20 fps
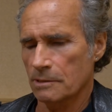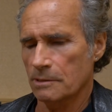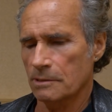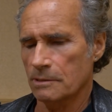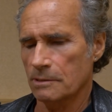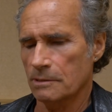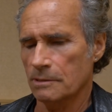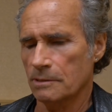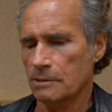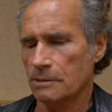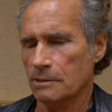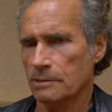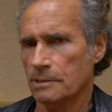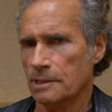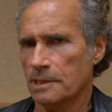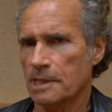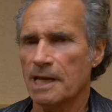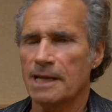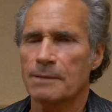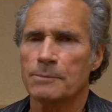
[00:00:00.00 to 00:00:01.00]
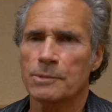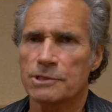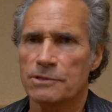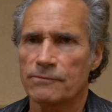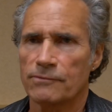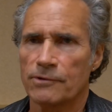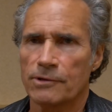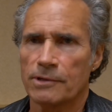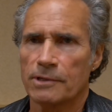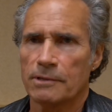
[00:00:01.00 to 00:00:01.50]
the camera is
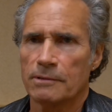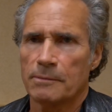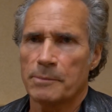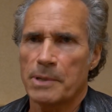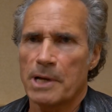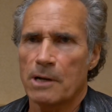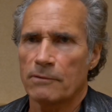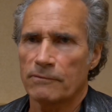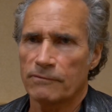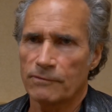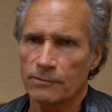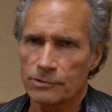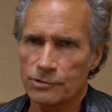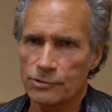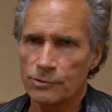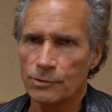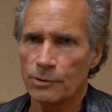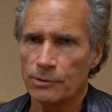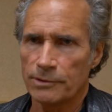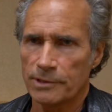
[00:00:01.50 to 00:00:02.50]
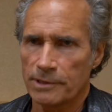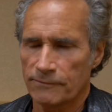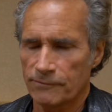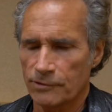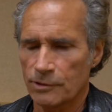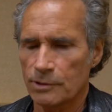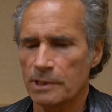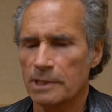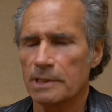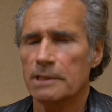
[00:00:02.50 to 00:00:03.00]
a very powerful tool that
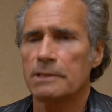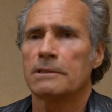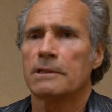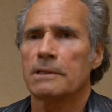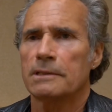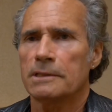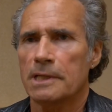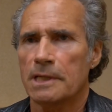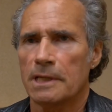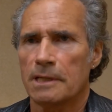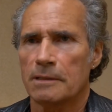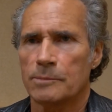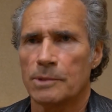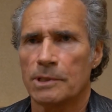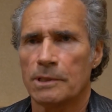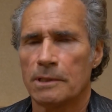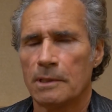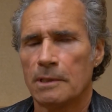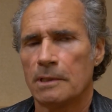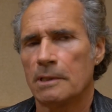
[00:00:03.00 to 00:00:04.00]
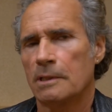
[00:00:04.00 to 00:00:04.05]
if you can get it on camera,